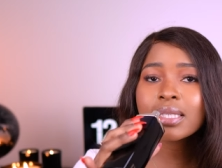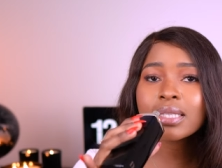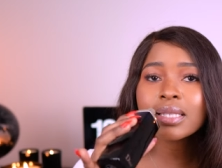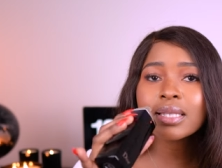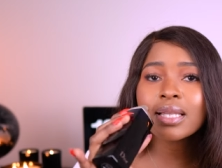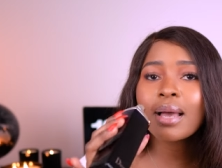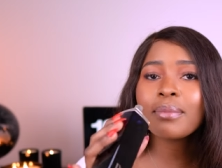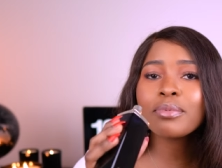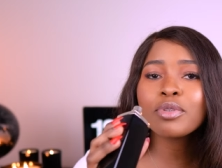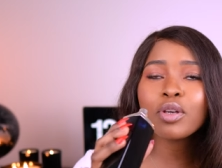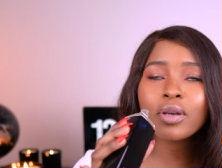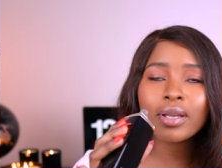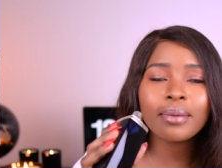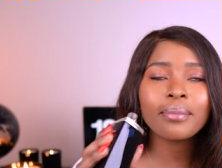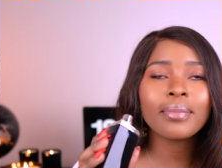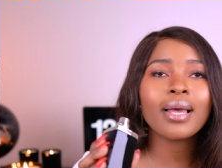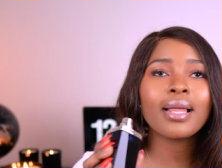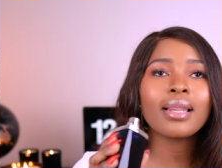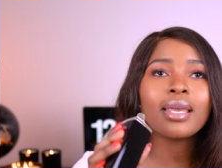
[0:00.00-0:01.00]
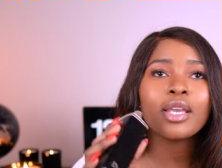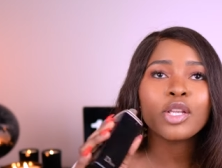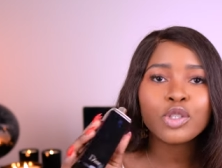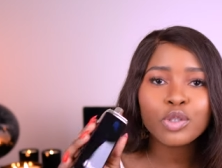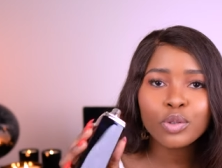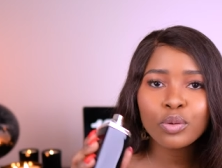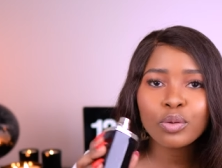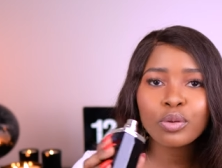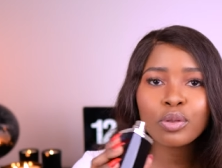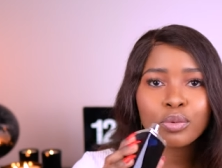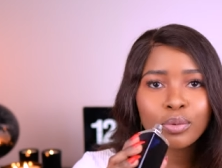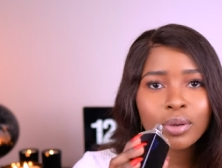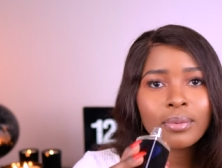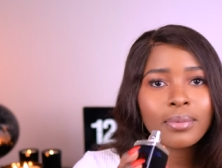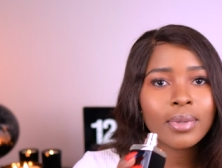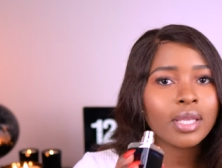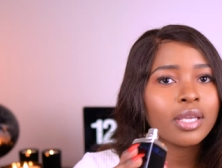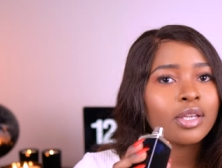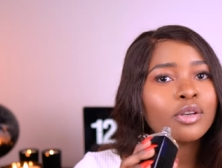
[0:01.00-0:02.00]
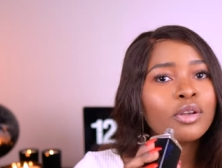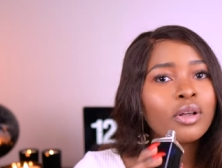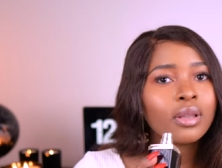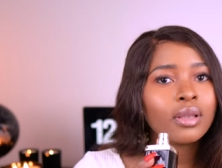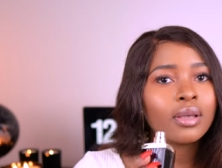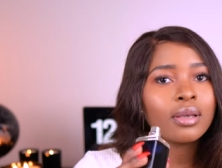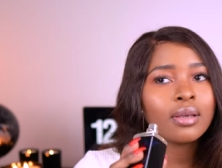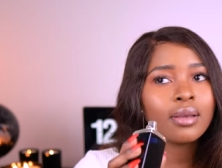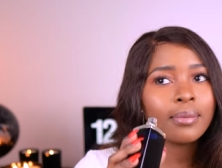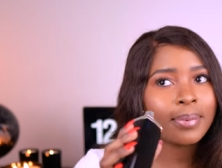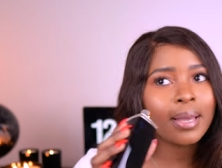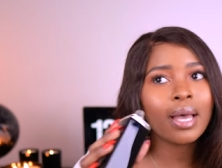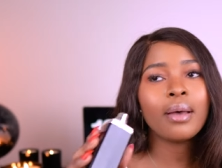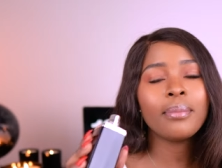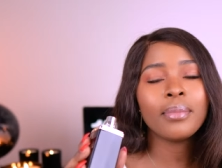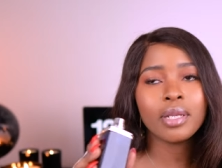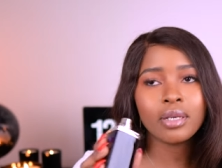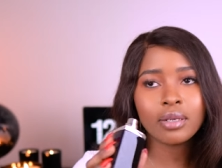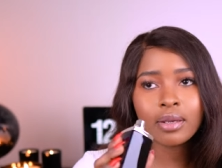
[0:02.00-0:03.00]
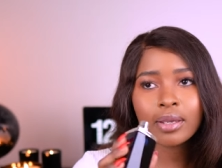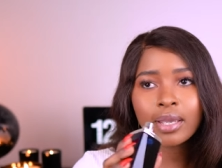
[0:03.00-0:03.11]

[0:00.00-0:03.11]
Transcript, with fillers: I'm talking about like two, three million dollar apartment.